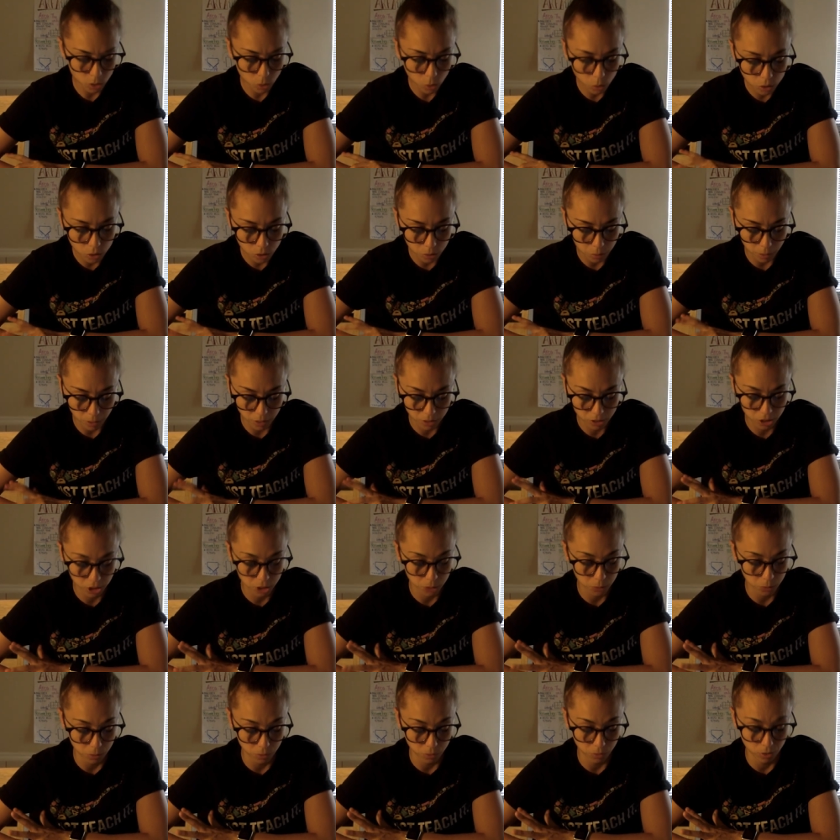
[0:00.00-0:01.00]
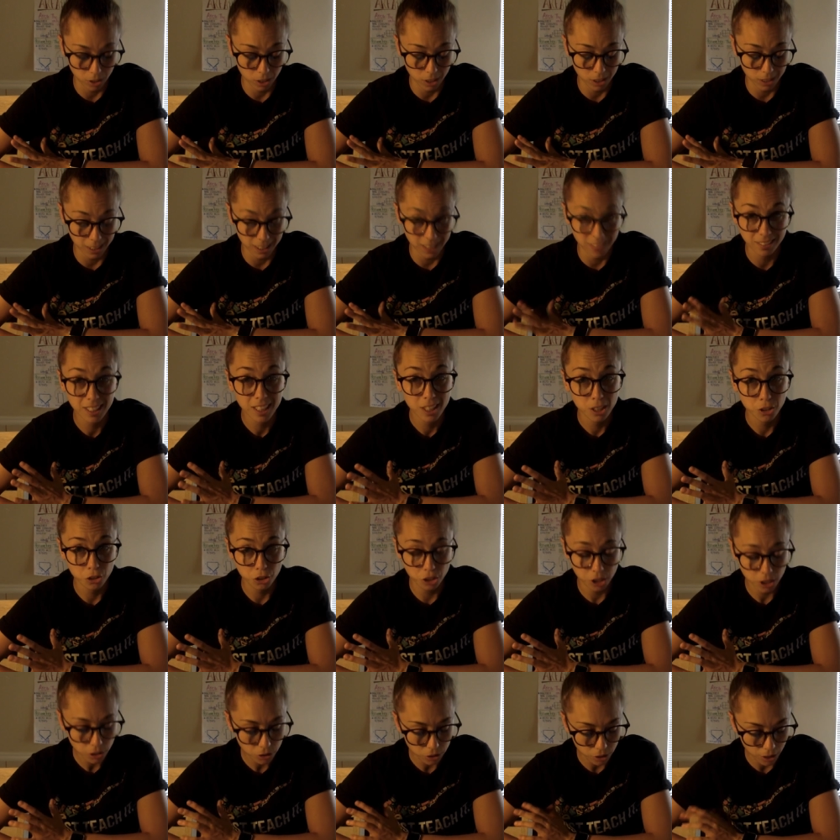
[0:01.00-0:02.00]
told her mother she would run, and
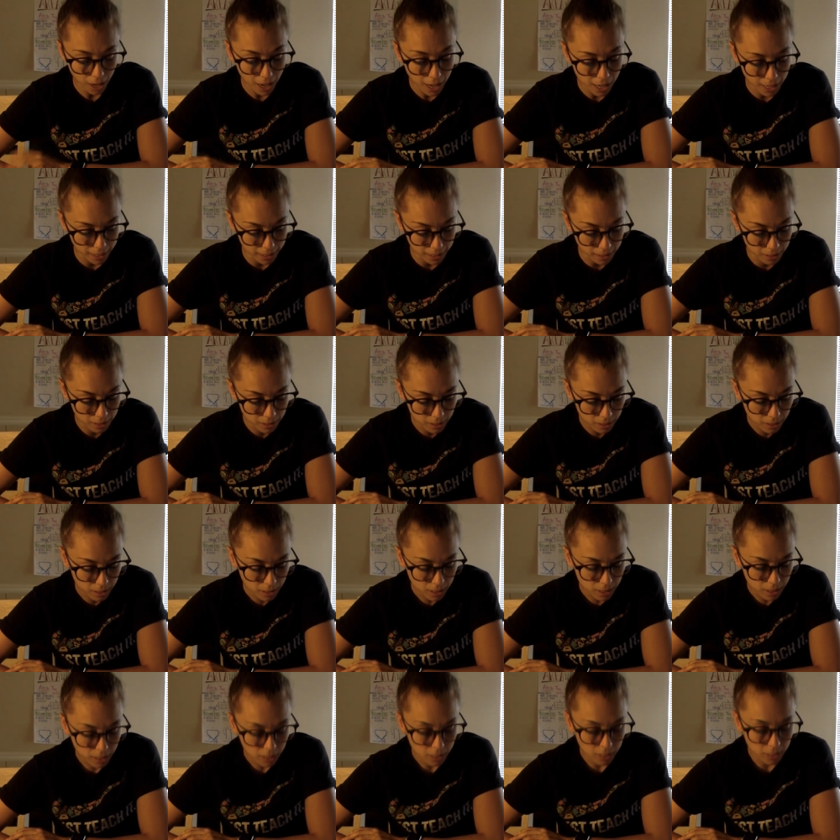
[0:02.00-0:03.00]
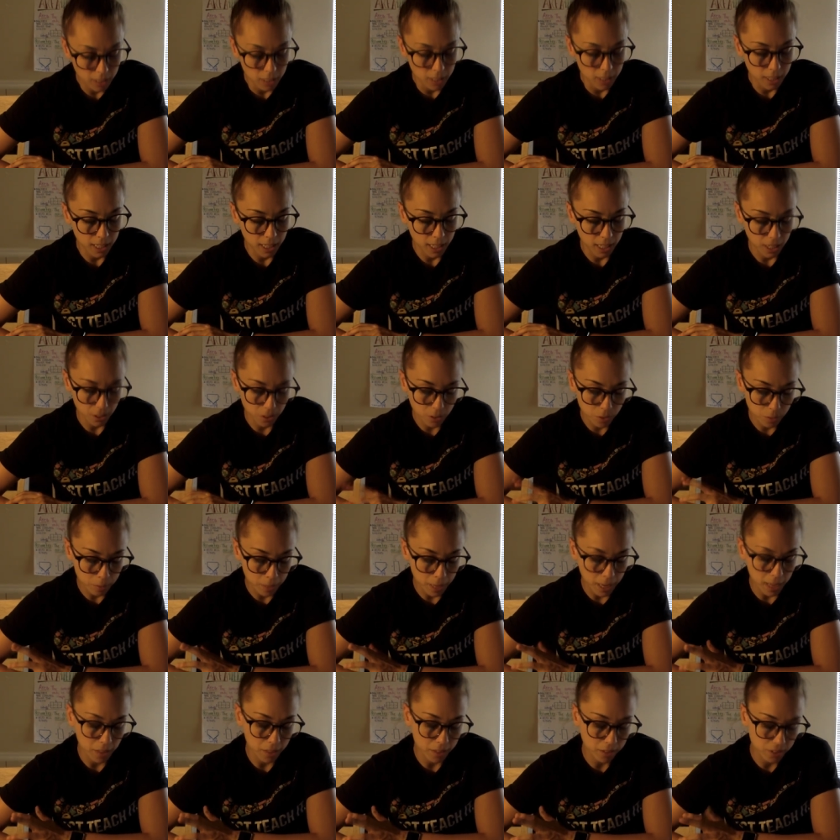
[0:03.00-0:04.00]
she tried. Here the
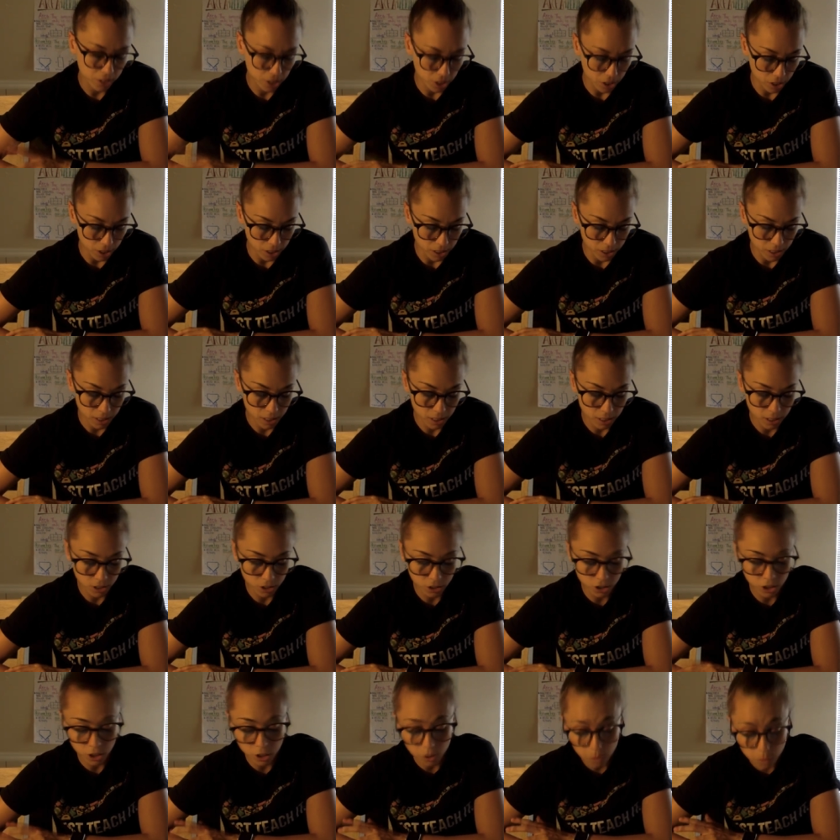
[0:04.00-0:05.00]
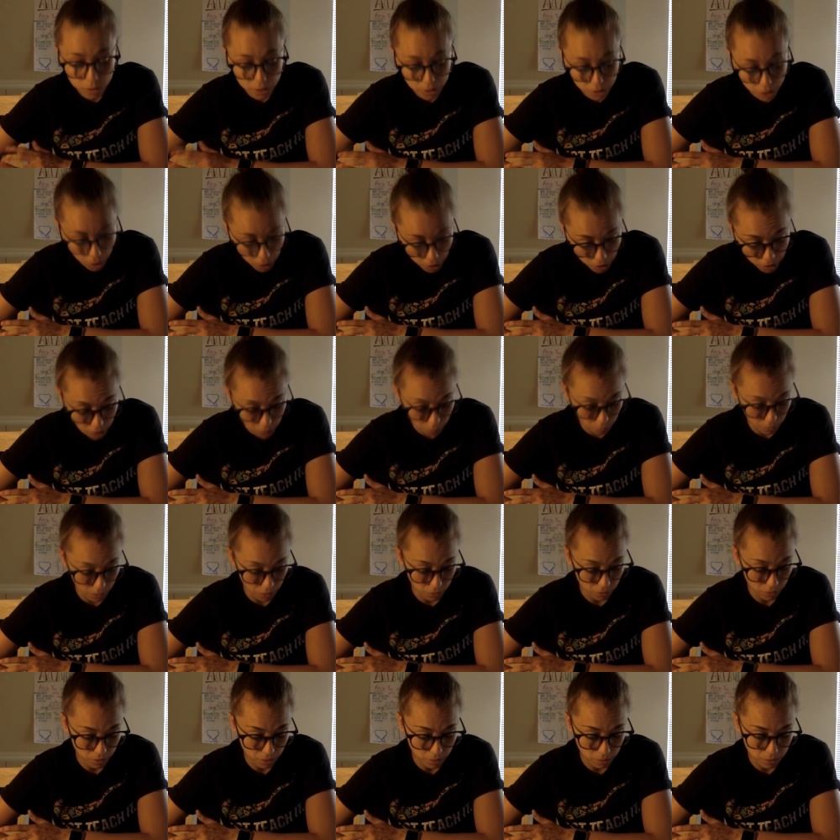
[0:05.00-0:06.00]
path turned. She knew the turning
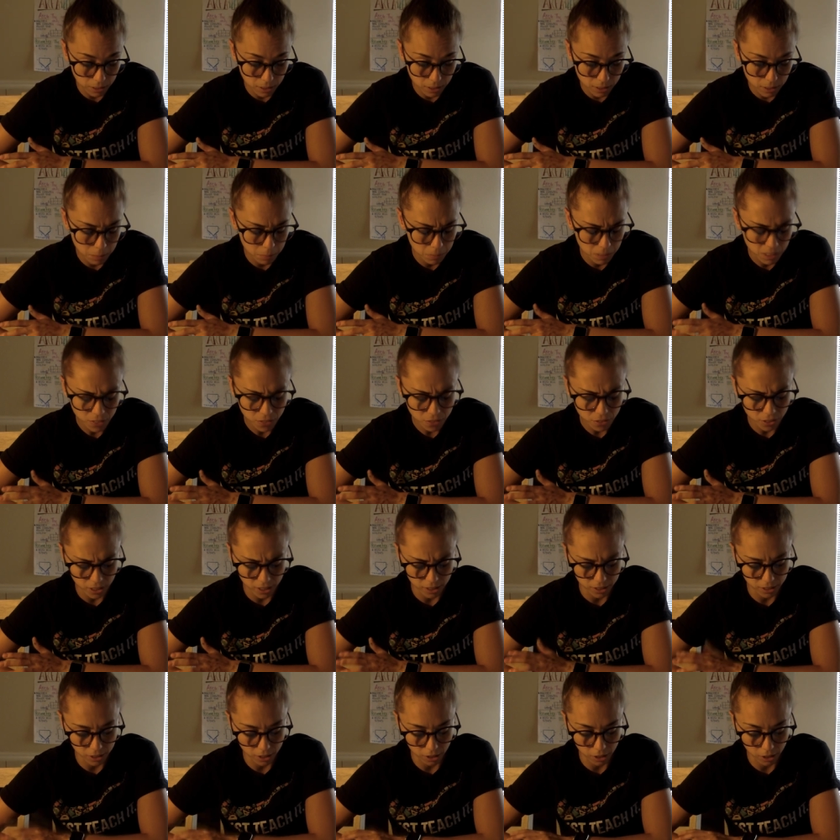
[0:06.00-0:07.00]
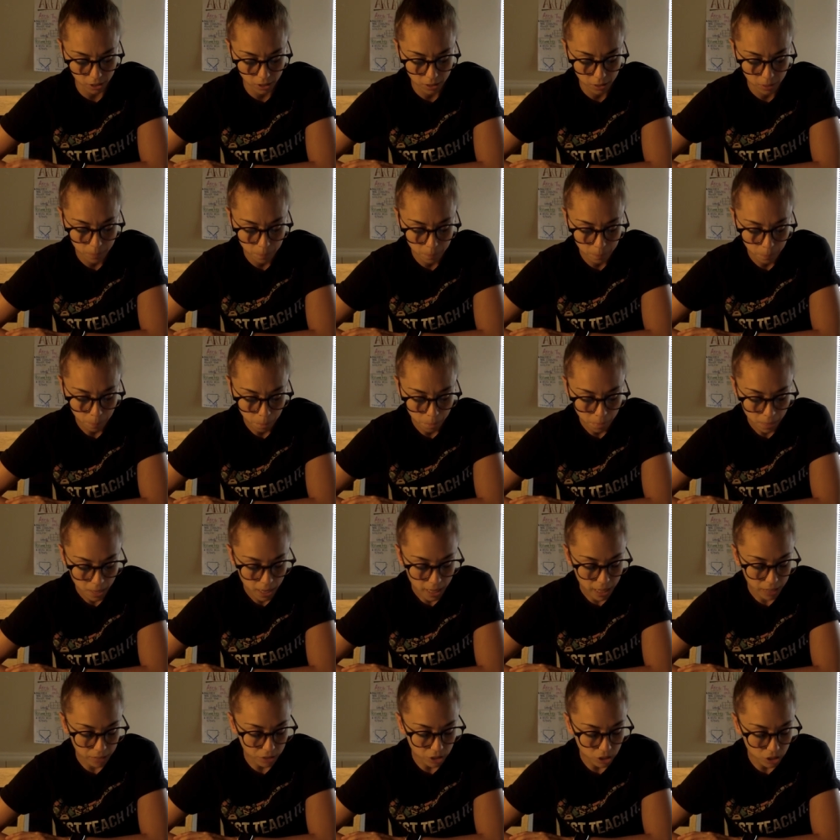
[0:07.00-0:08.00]
well, though it seemed different in the dark.
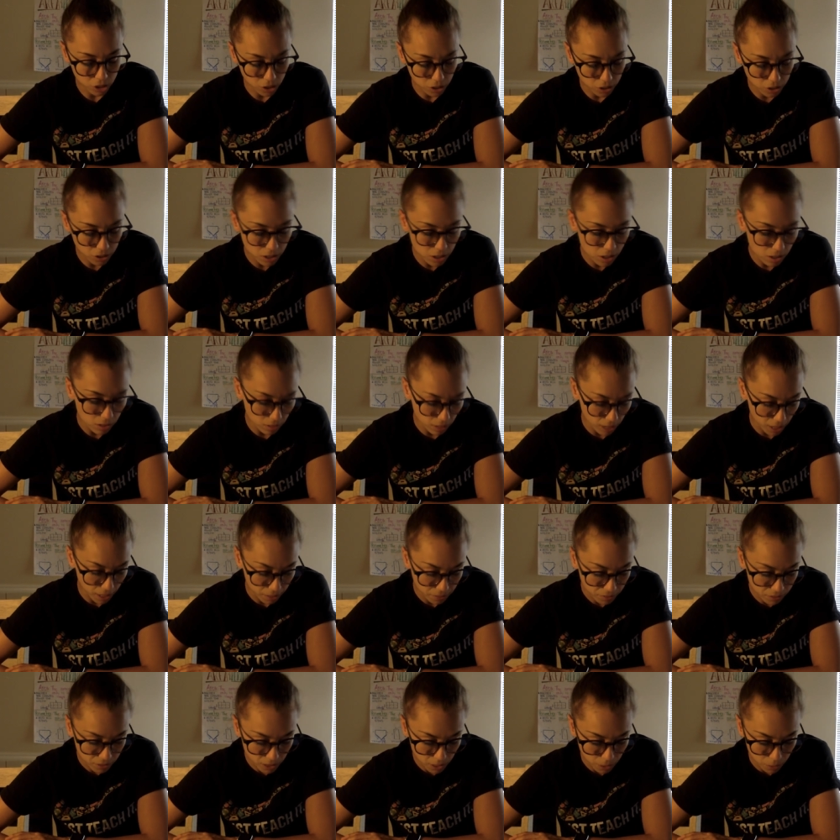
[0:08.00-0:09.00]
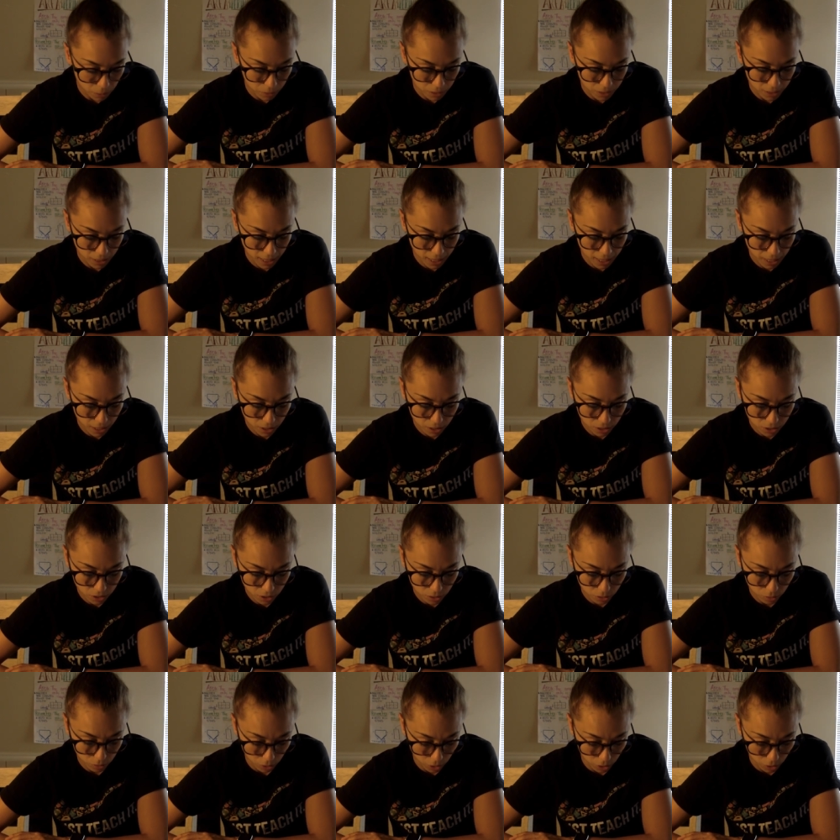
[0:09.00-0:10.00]
If she turned to the left, it would take her to
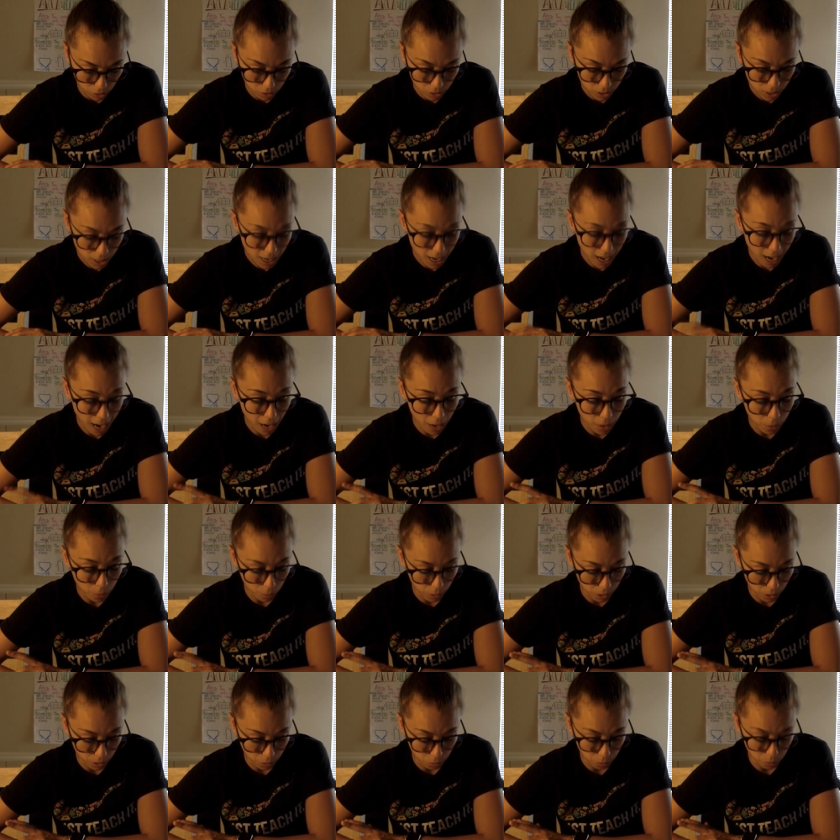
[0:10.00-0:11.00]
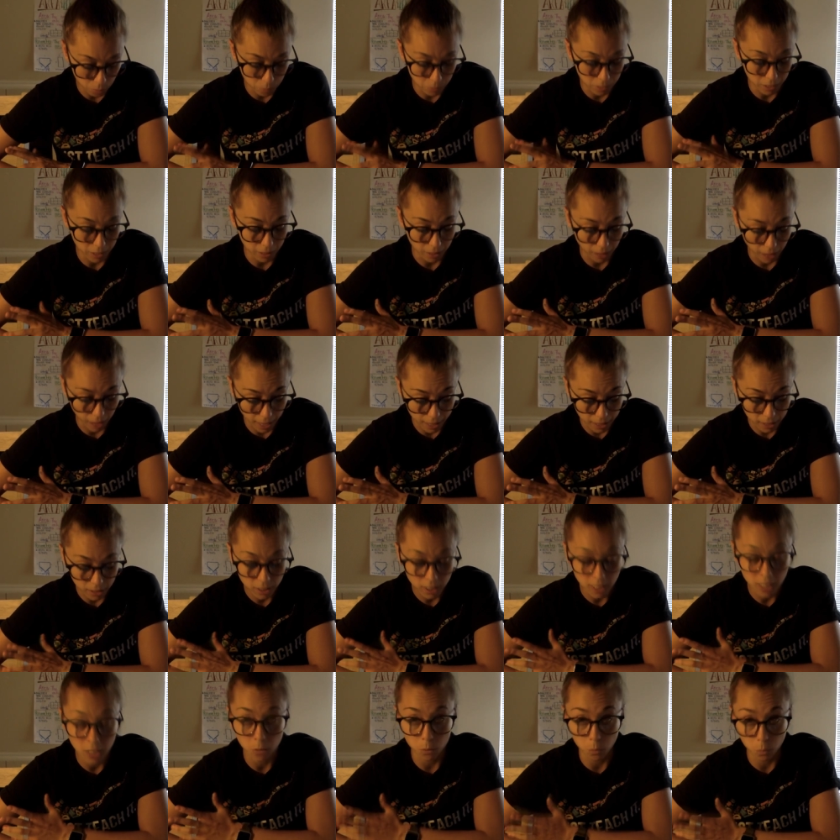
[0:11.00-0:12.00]
the road, out where it would be
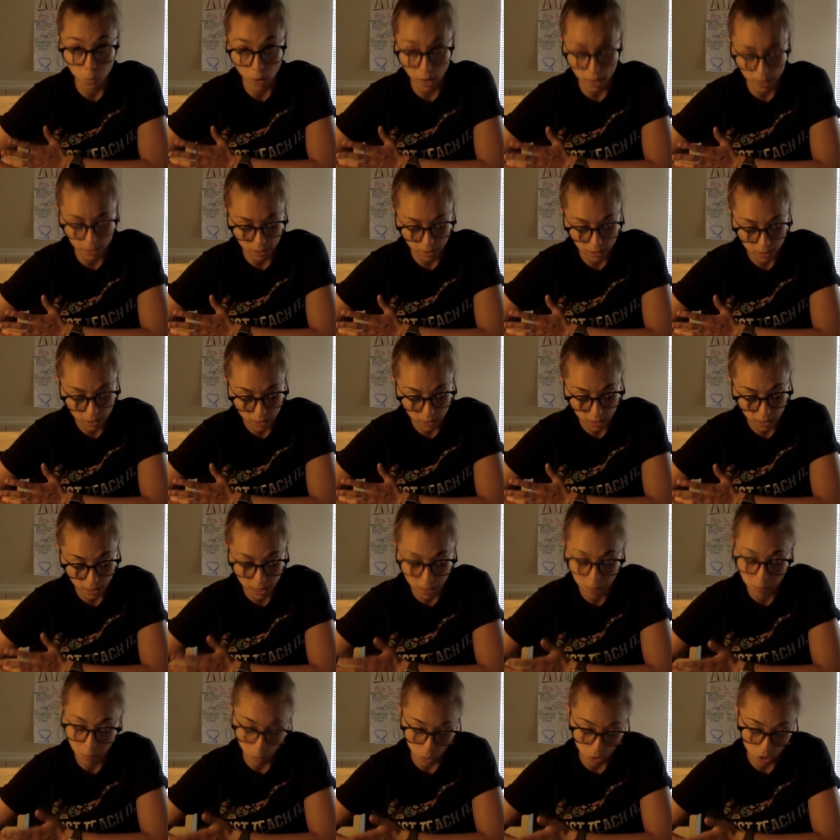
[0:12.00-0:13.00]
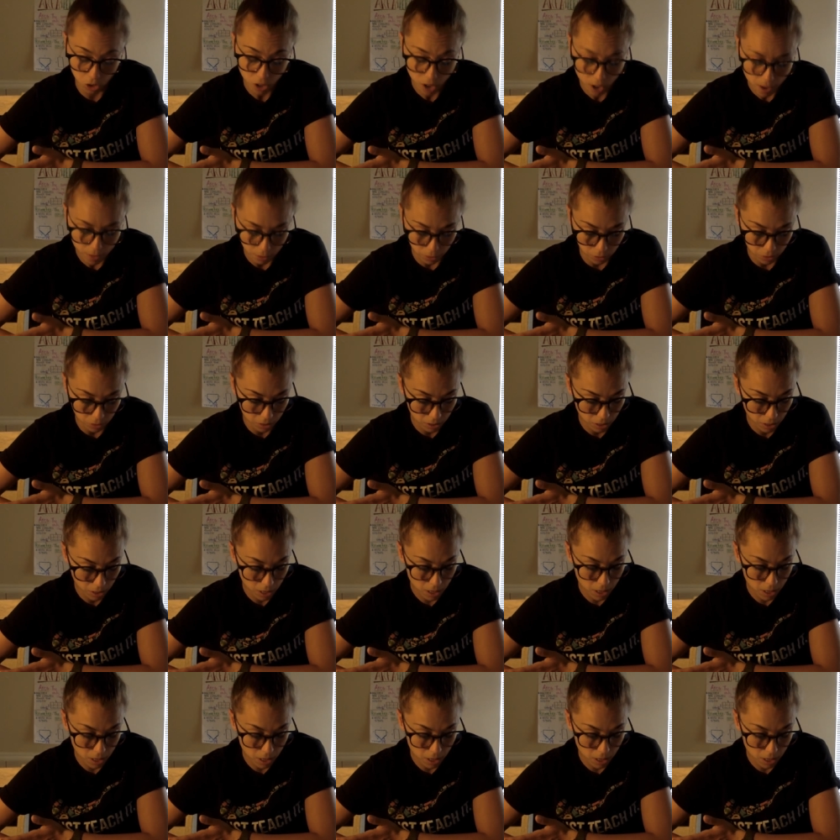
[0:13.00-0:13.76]
lighter and wider and more traveled.